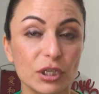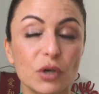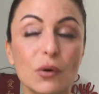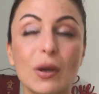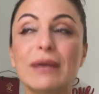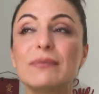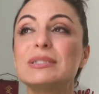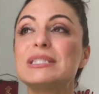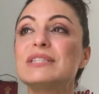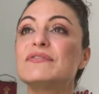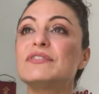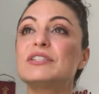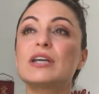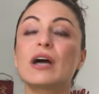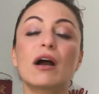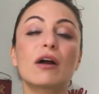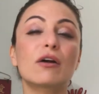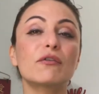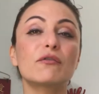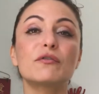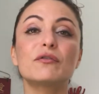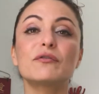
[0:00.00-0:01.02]
You know, I was a
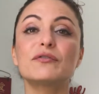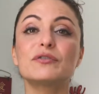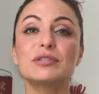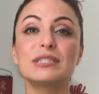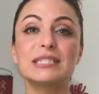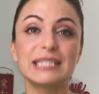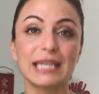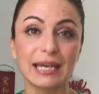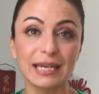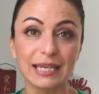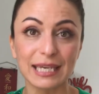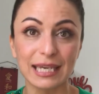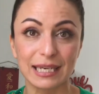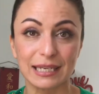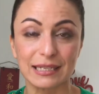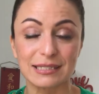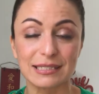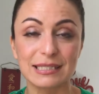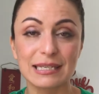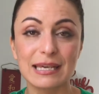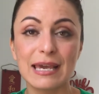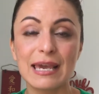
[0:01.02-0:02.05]
photographer for
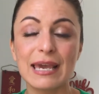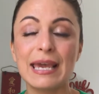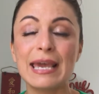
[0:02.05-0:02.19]
decades.